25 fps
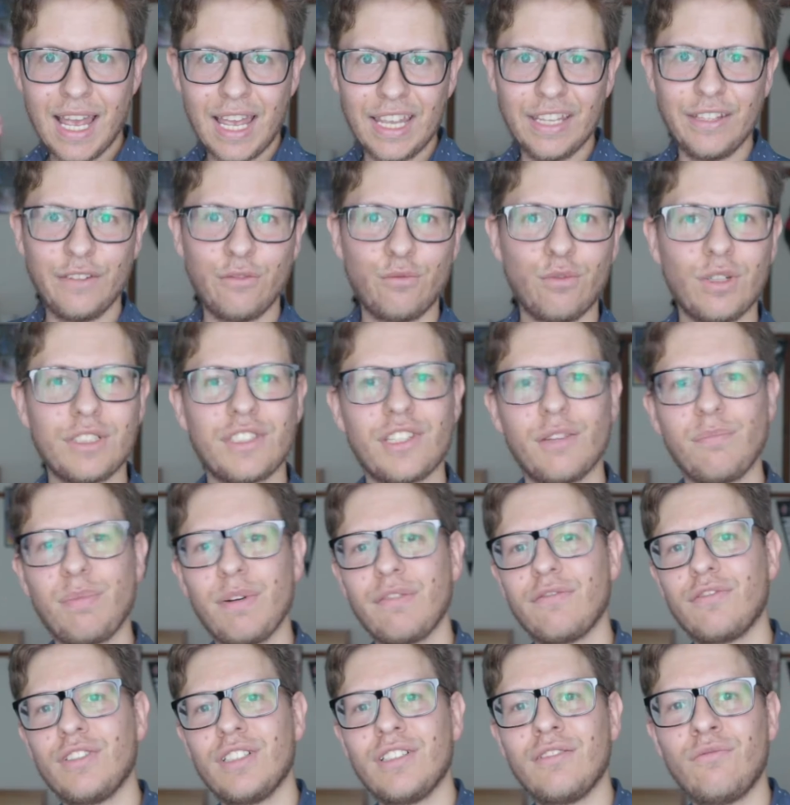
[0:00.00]
Hey, what's up
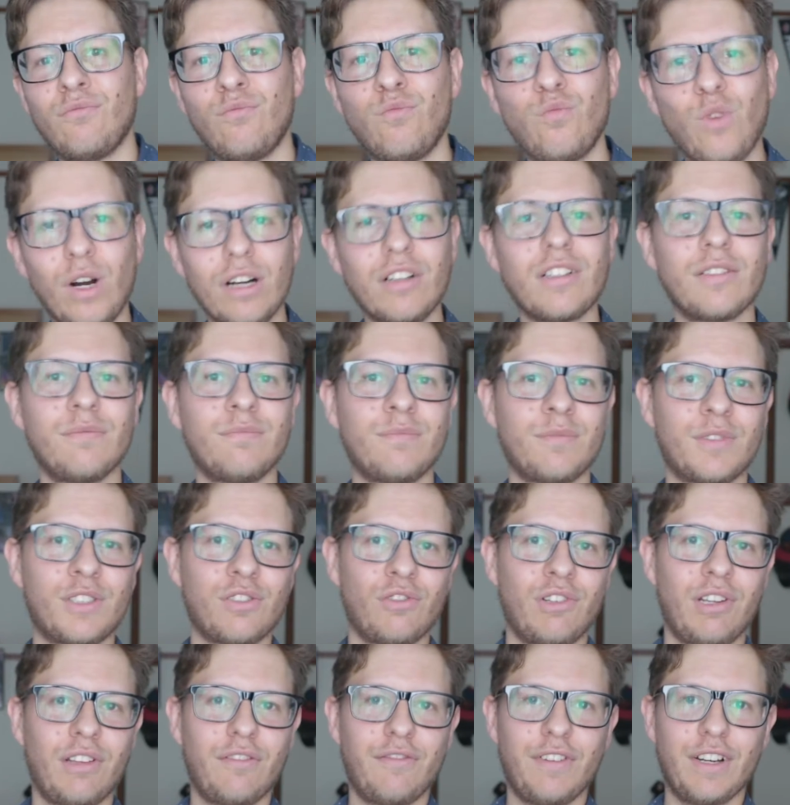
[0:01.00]
everyone and welcome to
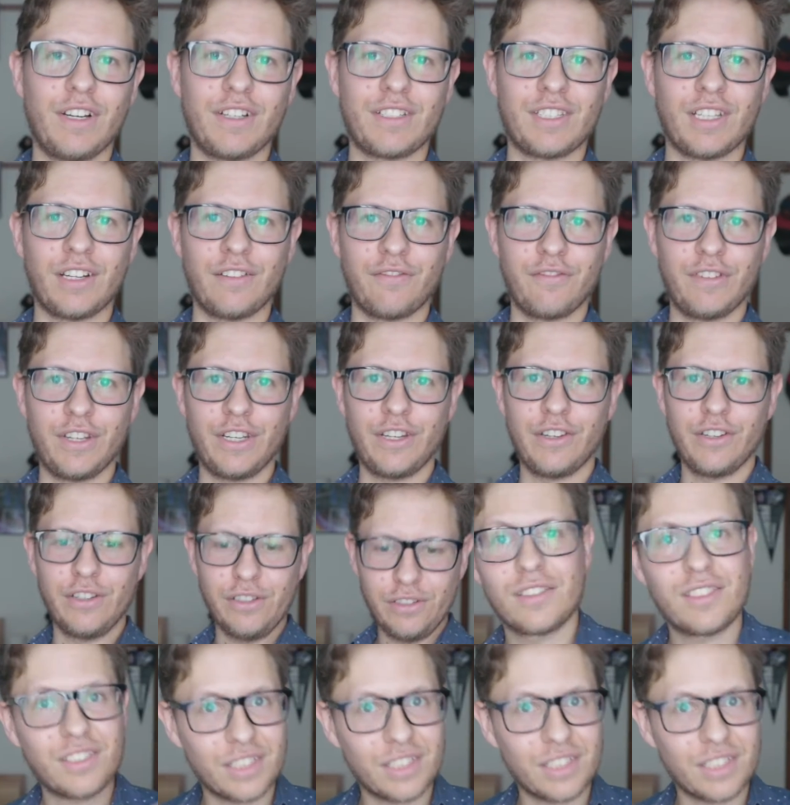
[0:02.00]
another very exciting video.